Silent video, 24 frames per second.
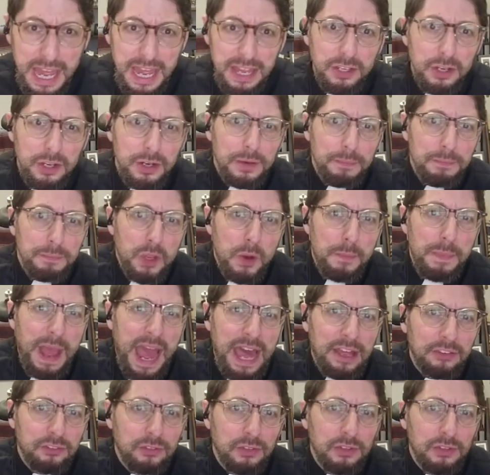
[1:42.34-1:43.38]
Your, your
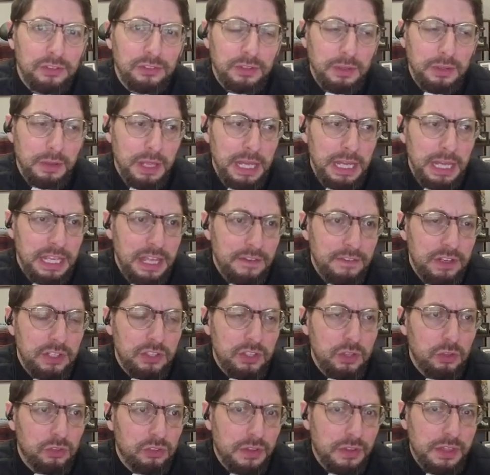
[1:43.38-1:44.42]
pastor is given
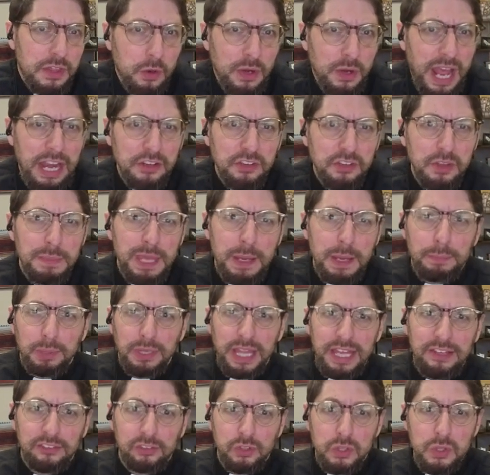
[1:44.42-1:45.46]
to you so that there would actually be a
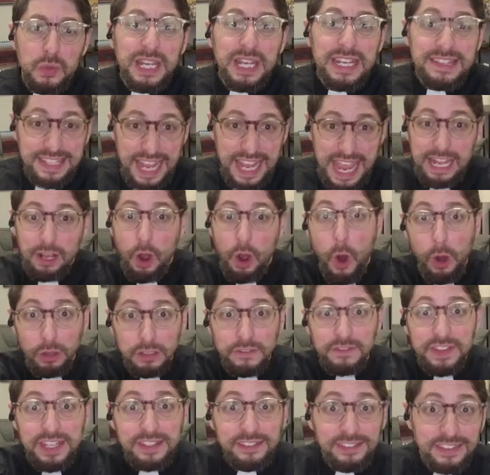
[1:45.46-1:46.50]
place so you can take all
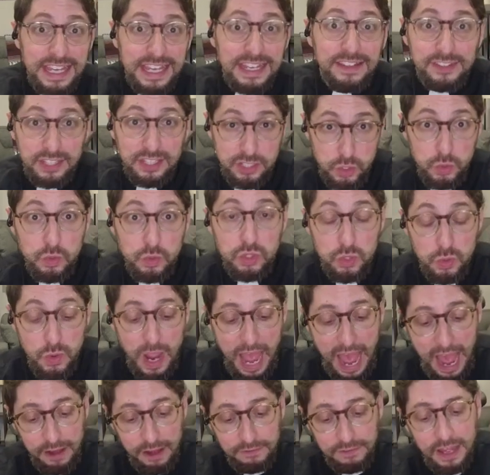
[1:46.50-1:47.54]
of these things that you do
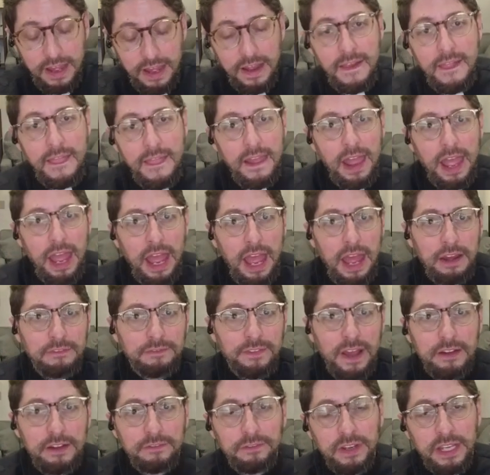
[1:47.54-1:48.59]
have and
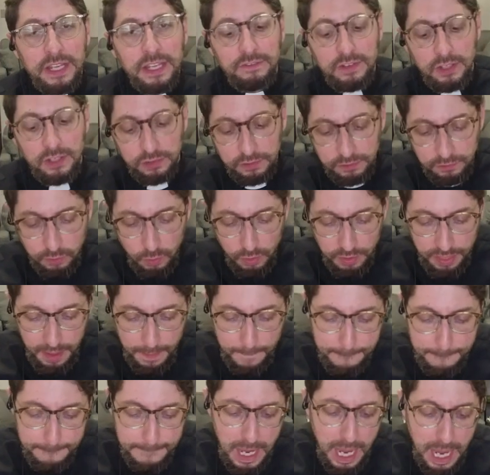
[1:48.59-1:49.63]
find forgiveness for them.
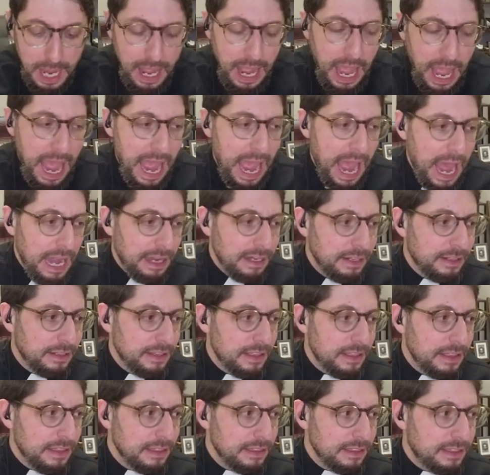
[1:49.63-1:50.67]
And
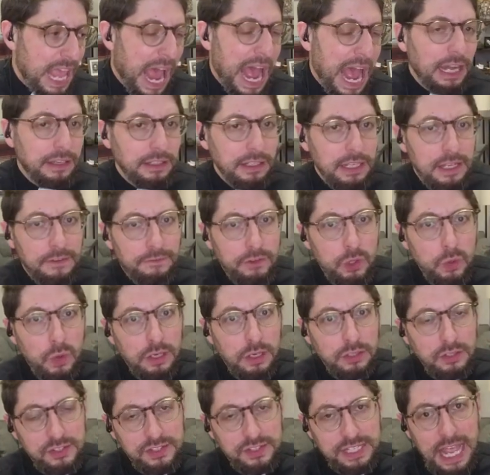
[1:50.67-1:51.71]
that, if you
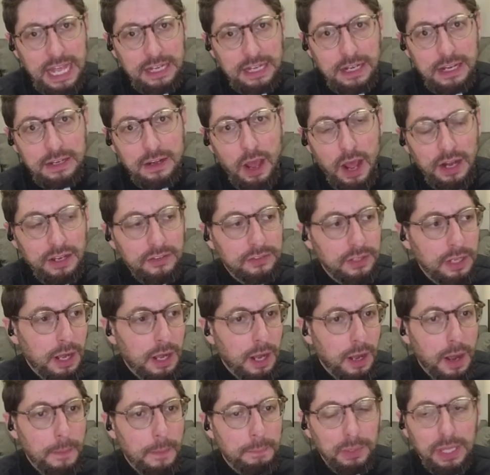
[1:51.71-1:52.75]
understand it, not as a,
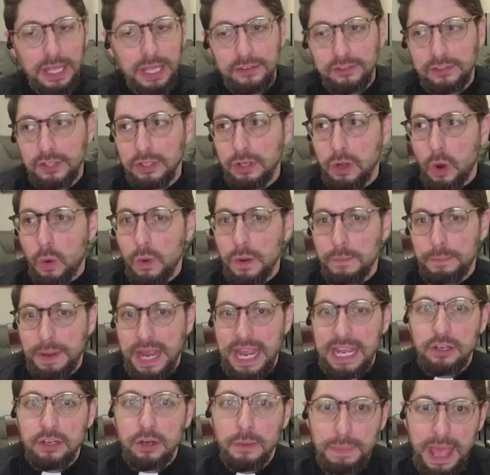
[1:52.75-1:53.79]
a place to go and
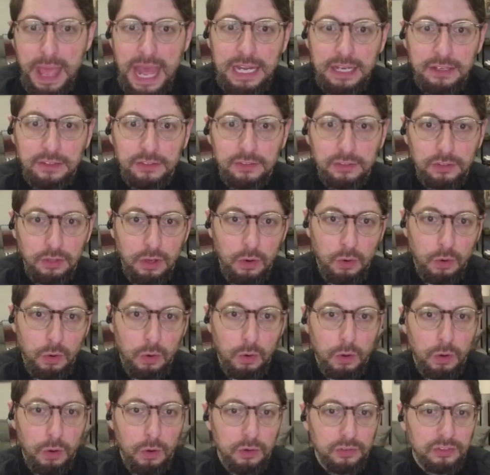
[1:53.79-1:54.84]
pay your penance or,
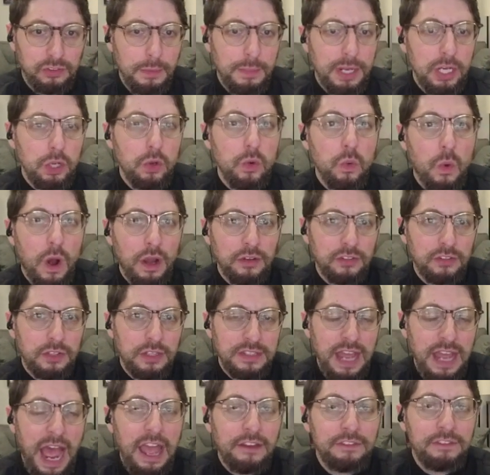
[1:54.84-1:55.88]
or, or somebody who wants
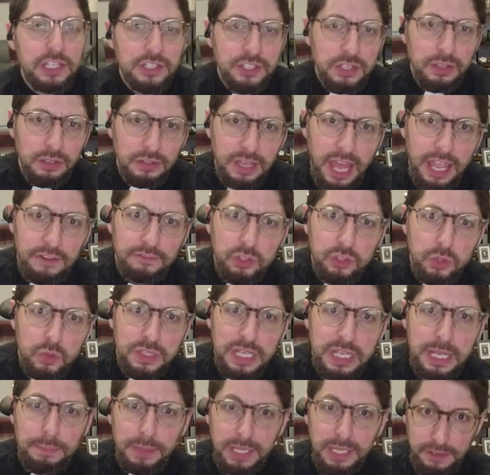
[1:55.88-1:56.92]
to dive into your life too
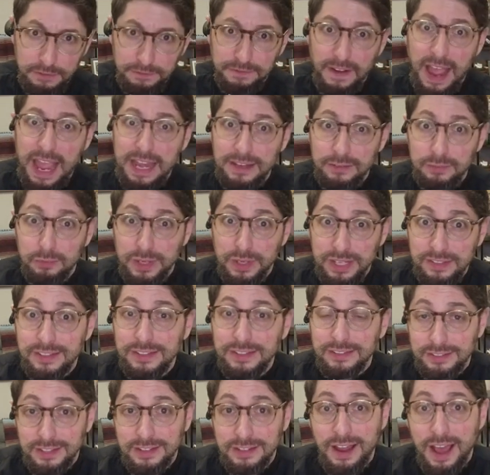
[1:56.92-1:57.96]
deeply to find
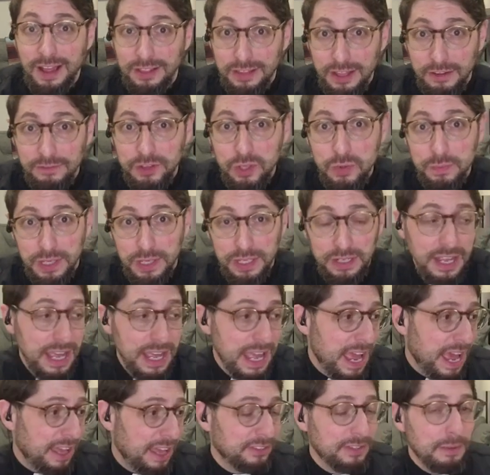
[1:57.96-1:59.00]
reasons to not love you, but
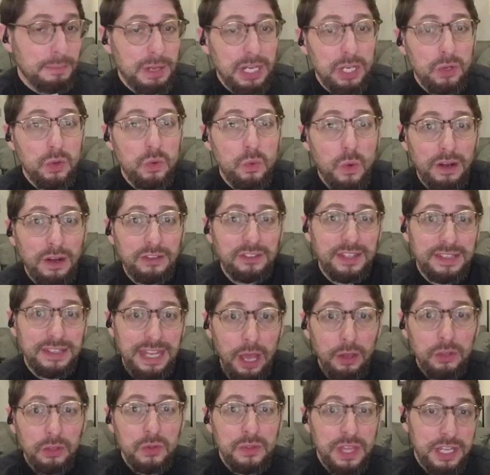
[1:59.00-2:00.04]
as somebody who wants to
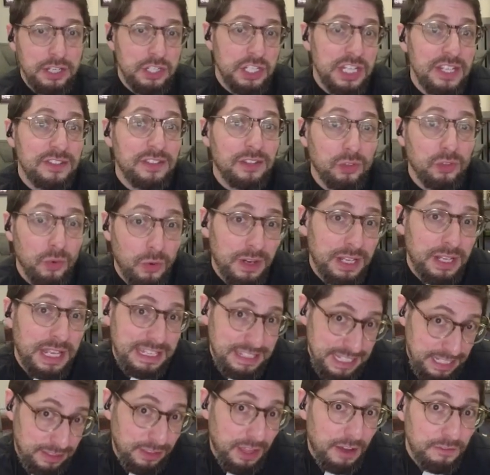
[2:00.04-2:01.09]
tell you that Jesus already
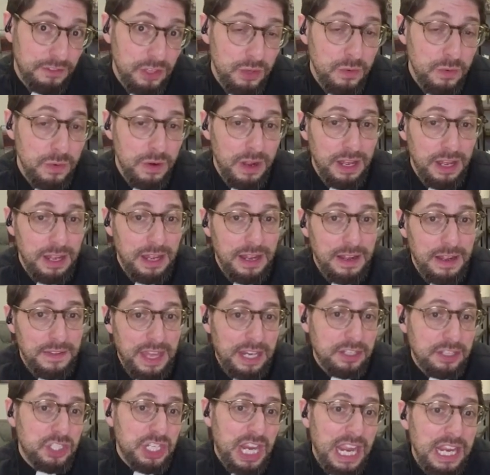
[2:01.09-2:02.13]
did love you,
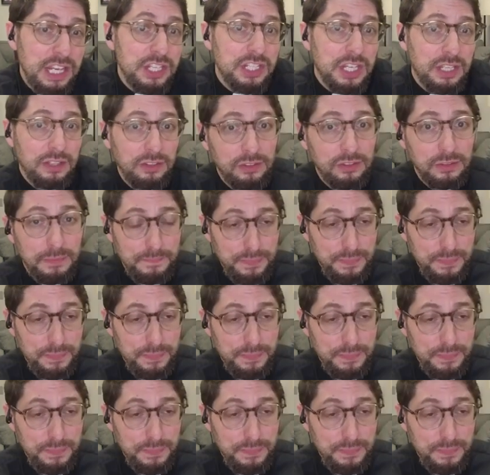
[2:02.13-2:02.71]
that changes